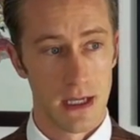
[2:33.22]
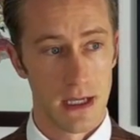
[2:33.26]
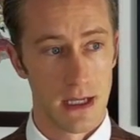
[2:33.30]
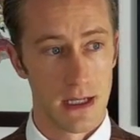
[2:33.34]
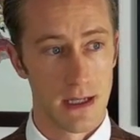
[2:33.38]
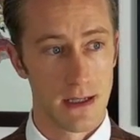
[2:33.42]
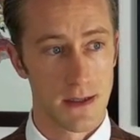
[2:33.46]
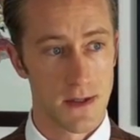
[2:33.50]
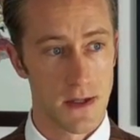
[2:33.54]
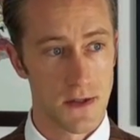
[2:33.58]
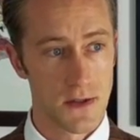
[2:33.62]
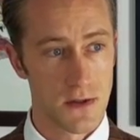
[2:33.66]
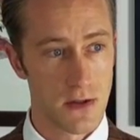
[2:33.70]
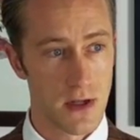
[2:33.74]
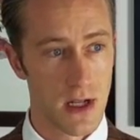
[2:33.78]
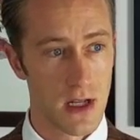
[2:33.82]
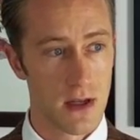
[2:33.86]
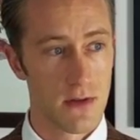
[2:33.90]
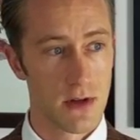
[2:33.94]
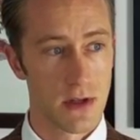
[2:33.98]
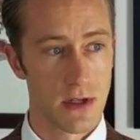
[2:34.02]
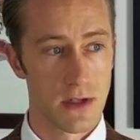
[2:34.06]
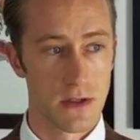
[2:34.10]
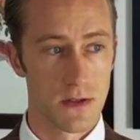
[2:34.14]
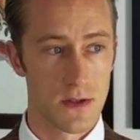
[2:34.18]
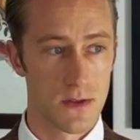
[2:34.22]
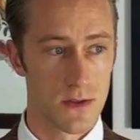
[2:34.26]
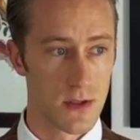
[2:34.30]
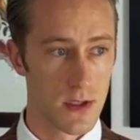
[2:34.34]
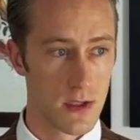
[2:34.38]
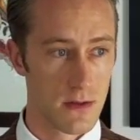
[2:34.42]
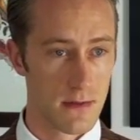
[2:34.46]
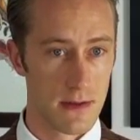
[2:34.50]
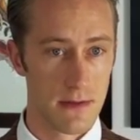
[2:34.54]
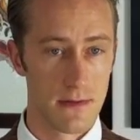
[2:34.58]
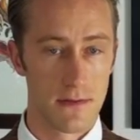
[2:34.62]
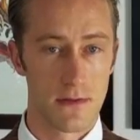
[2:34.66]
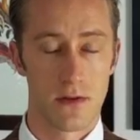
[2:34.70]
And it's also kind of a
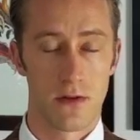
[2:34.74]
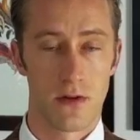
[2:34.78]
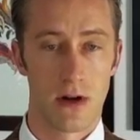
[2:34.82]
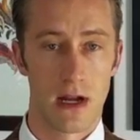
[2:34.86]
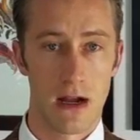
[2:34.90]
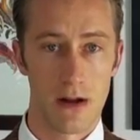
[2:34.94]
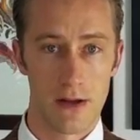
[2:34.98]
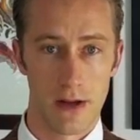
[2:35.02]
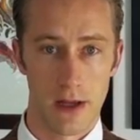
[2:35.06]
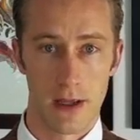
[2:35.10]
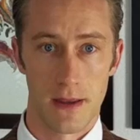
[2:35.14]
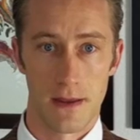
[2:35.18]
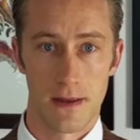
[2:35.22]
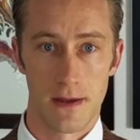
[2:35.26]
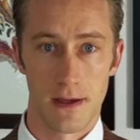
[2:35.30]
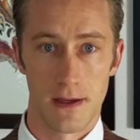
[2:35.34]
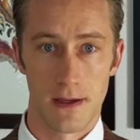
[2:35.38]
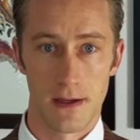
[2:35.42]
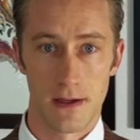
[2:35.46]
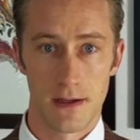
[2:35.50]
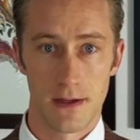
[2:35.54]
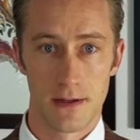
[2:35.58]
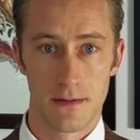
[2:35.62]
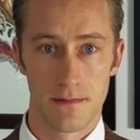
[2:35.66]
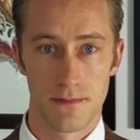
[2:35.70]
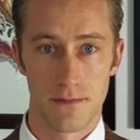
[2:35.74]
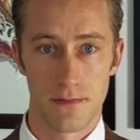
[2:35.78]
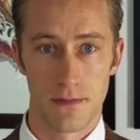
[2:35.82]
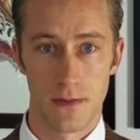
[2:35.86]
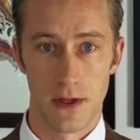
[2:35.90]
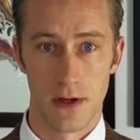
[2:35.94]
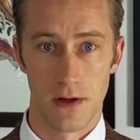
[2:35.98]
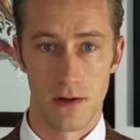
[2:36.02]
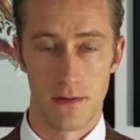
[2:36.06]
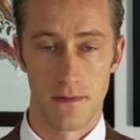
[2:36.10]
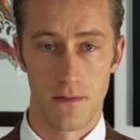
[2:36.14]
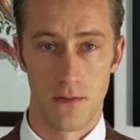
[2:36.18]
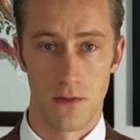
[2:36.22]
conservative crowd, I think.
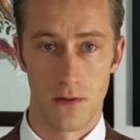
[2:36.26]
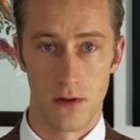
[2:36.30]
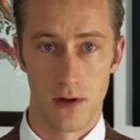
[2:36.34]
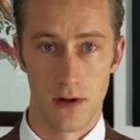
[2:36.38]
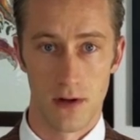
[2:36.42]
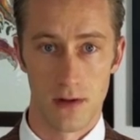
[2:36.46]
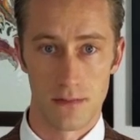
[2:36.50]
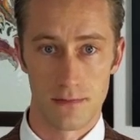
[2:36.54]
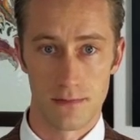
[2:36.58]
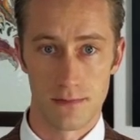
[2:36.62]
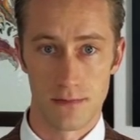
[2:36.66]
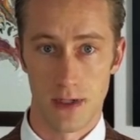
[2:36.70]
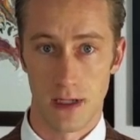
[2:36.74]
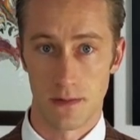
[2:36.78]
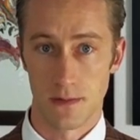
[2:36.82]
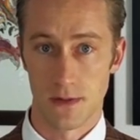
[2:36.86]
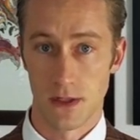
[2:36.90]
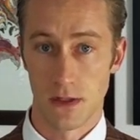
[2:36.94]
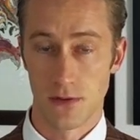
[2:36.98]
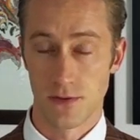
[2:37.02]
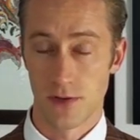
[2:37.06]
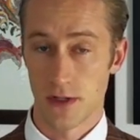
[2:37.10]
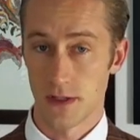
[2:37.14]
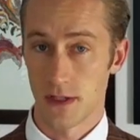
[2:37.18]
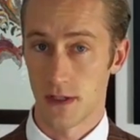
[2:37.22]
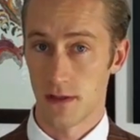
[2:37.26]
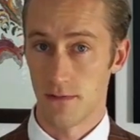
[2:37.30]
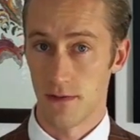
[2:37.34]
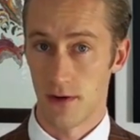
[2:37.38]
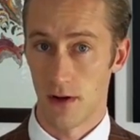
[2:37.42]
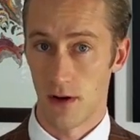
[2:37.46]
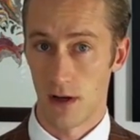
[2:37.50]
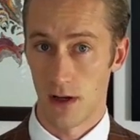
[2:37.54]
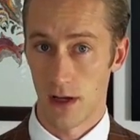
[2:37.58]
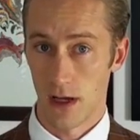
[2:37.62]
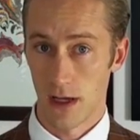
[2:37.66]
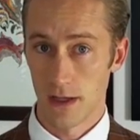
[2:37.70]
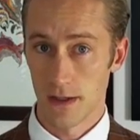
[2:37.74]
Therefore, I'm still dressing
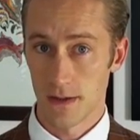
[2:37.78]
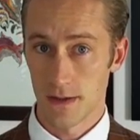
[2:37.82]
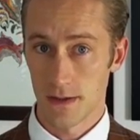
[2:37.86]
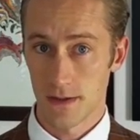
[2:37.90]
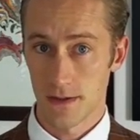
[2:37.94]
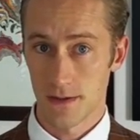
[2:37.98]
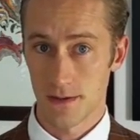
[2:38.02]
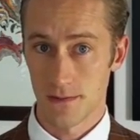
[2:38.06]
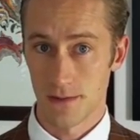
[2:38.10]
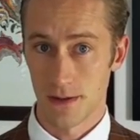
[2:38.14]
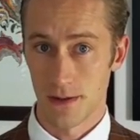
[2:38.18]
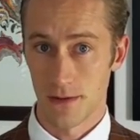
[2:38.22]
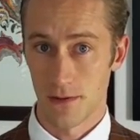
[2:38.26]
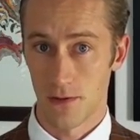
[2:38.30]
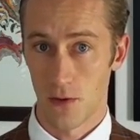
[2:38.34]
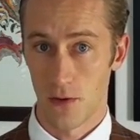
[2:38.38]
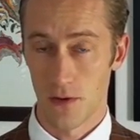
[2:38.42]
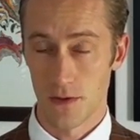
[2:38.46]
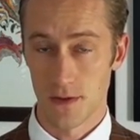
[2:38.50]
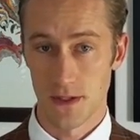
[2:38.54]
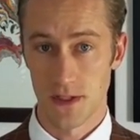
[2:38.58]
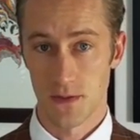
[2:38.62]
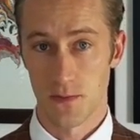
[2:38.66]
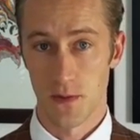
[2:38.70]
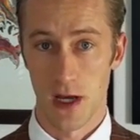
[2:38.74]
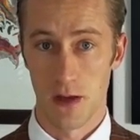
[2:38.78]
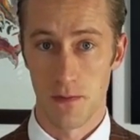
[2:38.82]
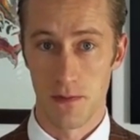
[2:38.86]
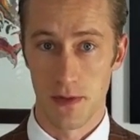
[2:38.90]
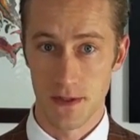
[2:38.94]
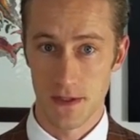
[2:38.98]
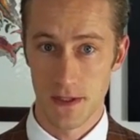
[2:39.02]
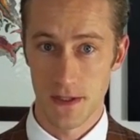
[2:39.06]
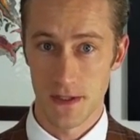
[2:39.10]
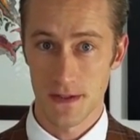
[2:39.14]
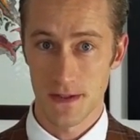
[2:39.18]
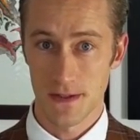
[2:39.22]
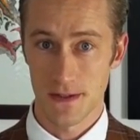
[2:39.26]
very nice, and of course it's my
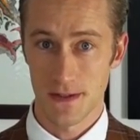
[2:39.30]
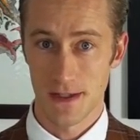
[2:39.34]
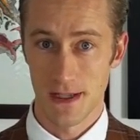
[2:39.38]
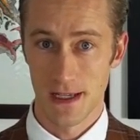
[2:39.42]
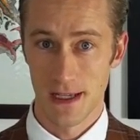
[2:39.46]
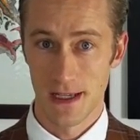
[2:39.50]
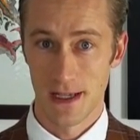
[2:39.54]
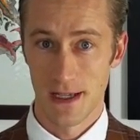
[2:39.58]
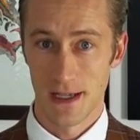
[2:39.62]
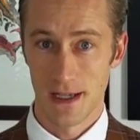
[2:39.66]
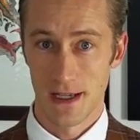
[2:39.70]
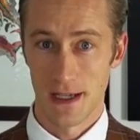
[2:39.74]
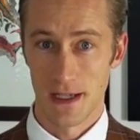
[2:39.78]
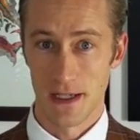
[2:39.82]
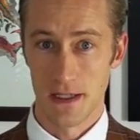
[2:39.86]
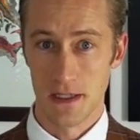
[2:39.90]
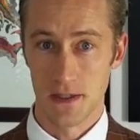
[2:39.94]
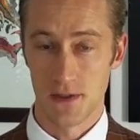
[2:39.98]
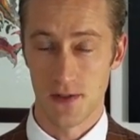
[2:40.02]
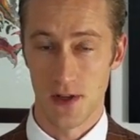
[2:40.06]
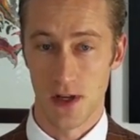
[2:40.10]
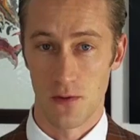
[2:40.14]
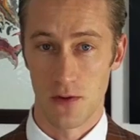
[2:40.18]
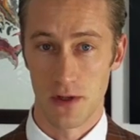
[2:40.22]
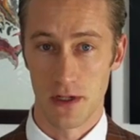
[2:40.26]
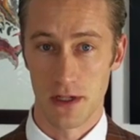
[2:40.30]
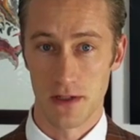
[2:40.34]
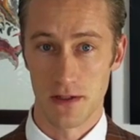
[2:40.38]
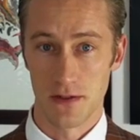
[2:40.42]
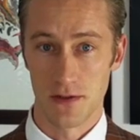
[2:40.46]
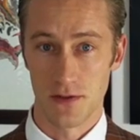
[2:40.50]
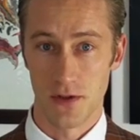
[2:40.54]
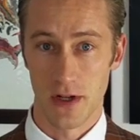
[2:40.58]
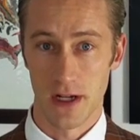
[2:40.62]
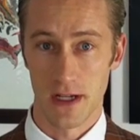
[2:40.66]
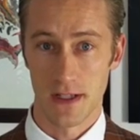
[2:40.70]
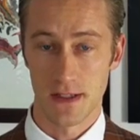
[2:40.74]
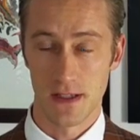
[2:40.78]
business, and so I want
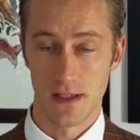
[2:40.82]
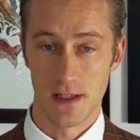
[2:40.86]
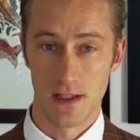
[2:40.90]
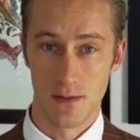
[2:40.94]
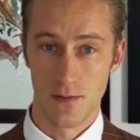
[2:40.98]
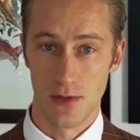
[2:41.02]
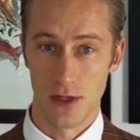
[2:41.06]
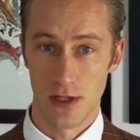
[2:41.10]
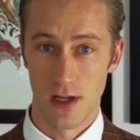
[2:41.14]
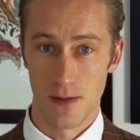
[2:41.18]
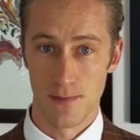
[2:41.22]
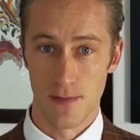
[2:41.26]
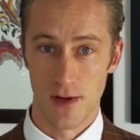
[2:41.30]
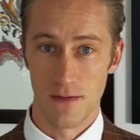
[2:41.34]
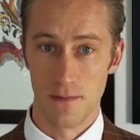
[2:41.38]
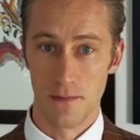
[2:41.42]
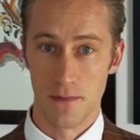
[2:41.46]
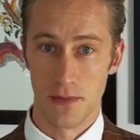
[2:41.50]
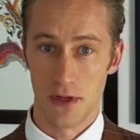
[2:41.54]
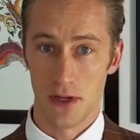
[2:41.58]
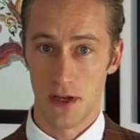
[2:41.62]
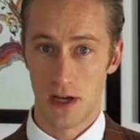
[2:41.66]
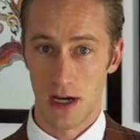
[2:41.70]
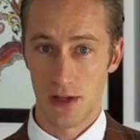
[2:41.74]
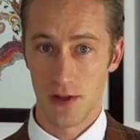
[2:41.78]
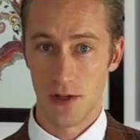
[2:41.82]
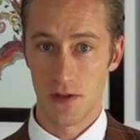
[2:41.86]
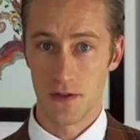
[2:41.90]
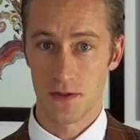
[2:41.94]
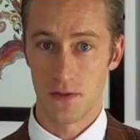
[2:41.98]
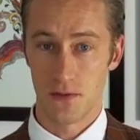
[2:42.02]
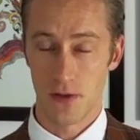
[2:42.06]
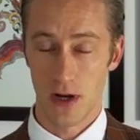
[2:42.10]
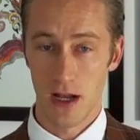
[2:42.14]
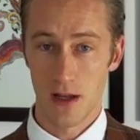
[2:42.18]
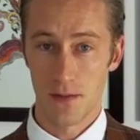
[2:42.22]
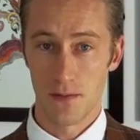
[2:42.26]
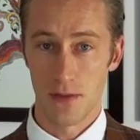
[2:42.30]
to dress a little bit above and beyond those
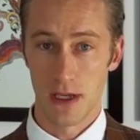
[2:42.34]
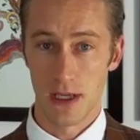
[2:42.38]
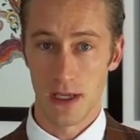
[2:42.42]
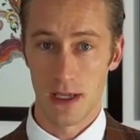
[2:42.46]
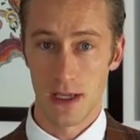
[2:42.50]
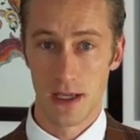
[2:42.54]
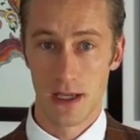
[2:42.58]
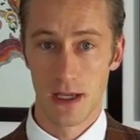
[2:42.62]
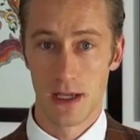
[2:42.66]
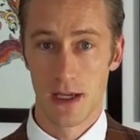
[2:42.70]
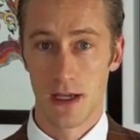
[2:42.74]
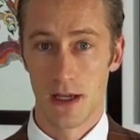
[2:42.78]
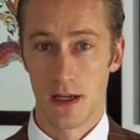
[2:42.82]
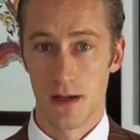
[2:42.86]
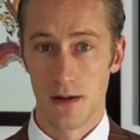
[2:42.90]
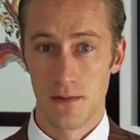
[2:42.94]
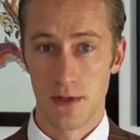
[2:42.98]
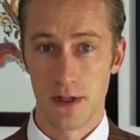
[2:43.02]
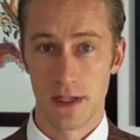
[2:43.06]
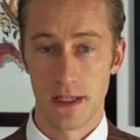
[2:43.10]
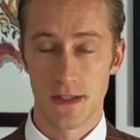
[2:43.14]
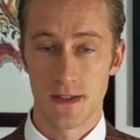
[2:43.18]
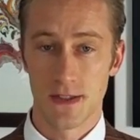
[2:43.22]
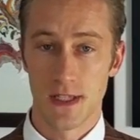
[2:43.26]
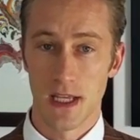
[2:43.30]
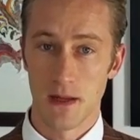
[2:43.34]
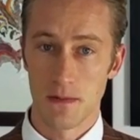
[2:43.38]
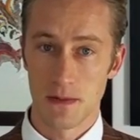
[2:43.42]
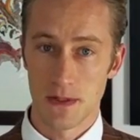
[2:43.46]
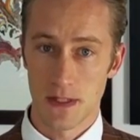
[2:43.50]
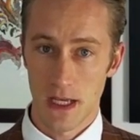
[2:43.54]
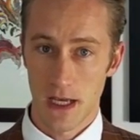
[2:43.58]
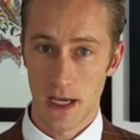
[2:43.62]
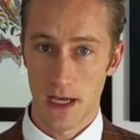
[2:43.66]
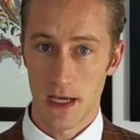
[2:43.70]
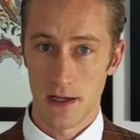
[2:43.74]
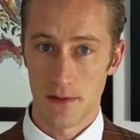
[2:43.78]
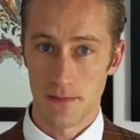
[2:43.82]
around me. But at the same
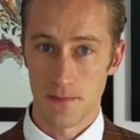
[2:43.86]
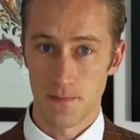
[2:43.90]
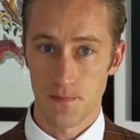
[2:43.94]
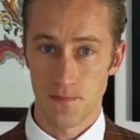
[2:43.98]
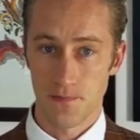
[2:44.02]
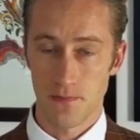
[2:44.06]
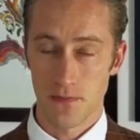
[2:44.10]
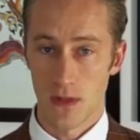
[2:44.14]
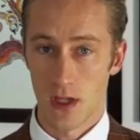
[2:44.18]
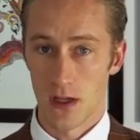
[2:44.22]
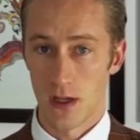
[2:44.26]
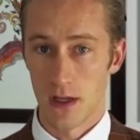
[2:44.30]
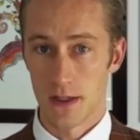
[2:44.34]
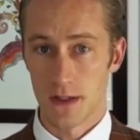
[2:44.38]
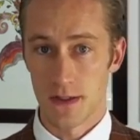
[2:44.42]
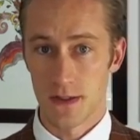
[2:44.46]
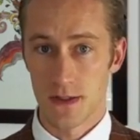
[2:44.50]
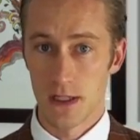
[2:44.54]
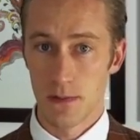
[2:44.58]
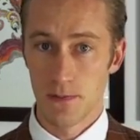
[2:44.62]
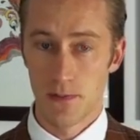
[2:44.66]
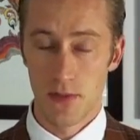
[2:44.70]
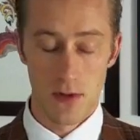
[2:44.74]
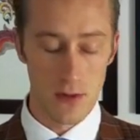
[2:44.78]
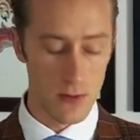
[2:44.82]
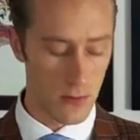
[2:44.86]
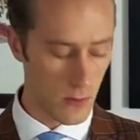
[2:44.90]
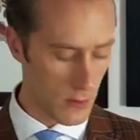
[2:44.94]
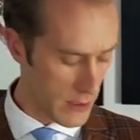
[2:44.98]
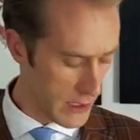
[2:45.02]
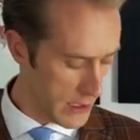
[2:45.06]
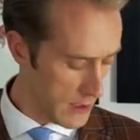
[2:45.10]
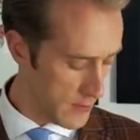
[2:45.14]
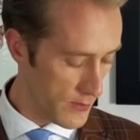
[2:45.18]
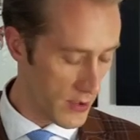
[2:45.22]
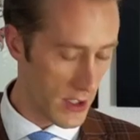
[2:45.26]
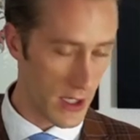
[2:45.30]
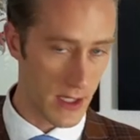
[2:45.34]
time, a simple
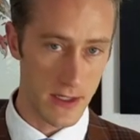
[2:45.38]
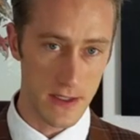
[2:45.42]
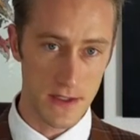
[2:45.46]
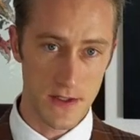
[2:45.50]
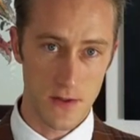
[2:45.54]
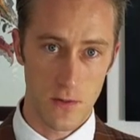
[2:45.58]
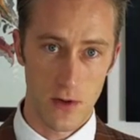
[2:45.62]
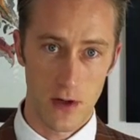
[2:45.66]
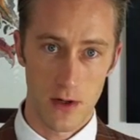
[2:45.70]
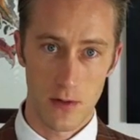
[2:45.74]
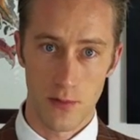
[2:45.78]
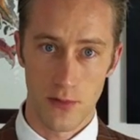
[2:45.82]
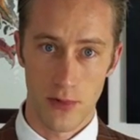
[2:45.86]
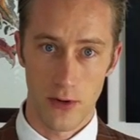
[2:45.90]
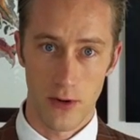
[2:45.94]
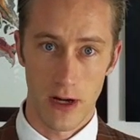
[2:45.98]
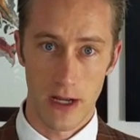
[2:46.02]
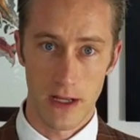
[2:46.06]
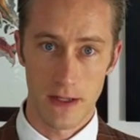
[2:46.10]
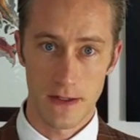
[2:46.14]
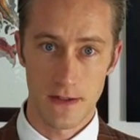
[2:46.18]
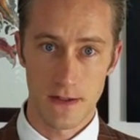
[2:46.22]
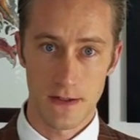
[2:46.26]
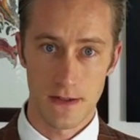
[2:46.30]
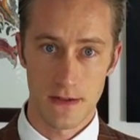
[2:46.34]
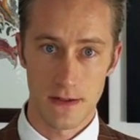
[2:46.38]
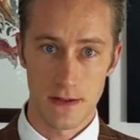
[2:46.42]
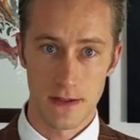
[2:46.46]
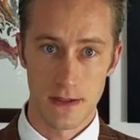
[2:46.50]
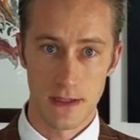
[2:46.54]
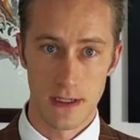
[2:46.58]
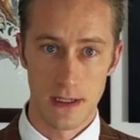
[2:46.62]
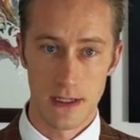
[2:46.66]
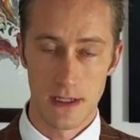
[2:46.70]
white pocket square pressed